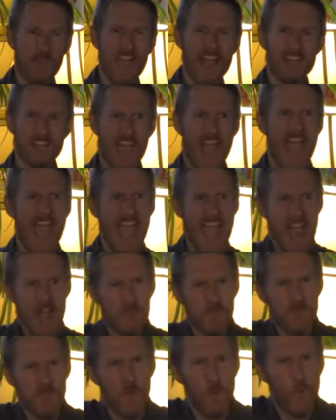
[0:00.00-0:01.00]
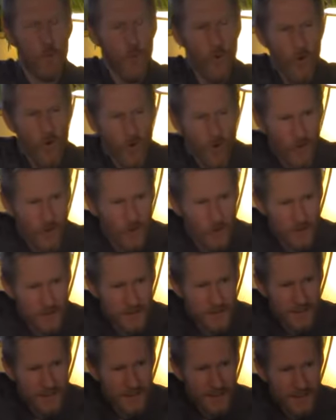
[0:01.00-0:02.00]
That's half the
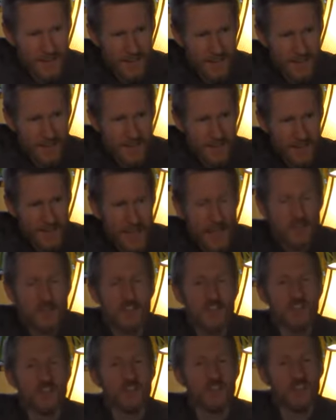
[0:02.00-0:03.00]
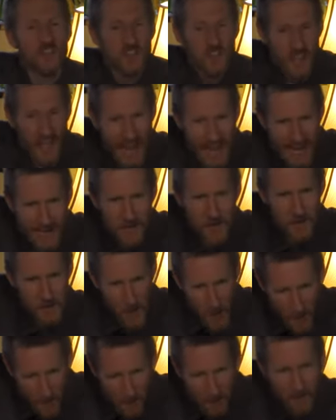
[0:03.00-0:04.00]
world. That's an
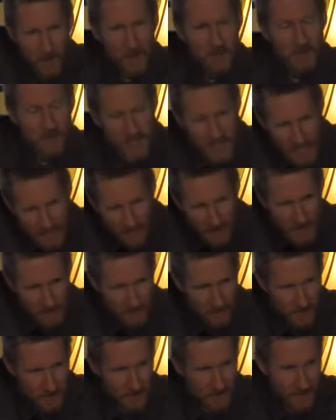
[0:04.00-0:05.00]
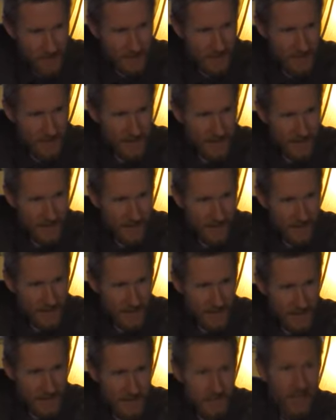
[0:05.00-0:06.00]
insane number of TVs.
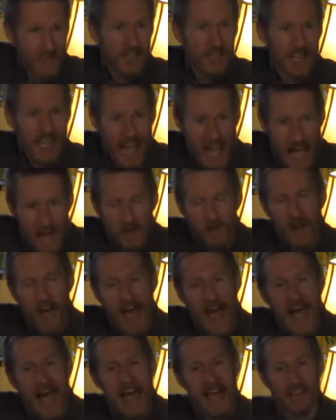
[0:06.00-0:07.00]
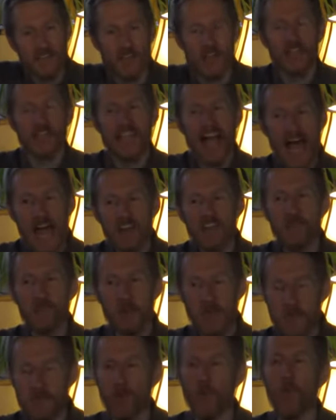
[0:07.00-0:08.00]
That's a lot of eyes, a lot of
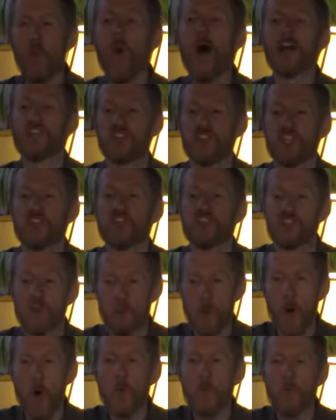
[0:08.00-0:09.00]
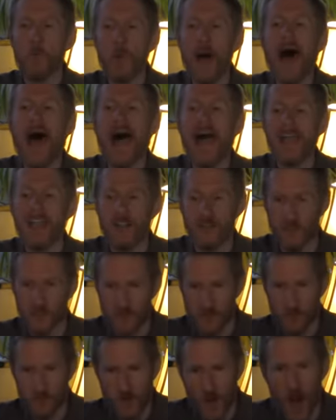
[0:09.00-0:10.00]
people watching Simone
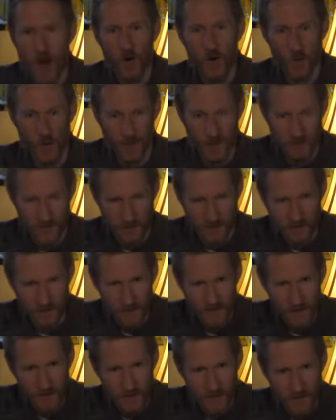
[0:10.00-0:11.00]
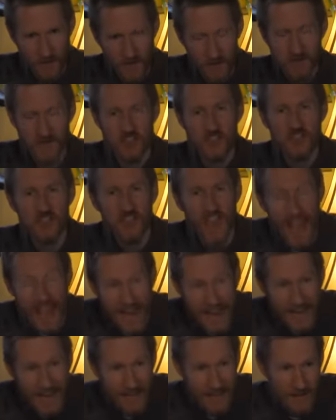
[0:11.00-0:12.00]
Biles do cartwheels. It's
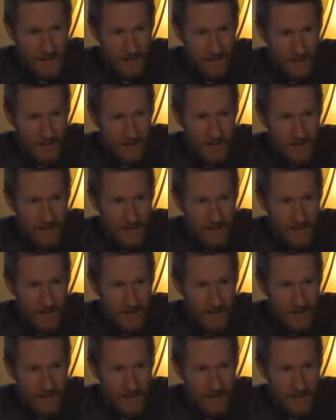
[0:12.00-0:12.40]
insane.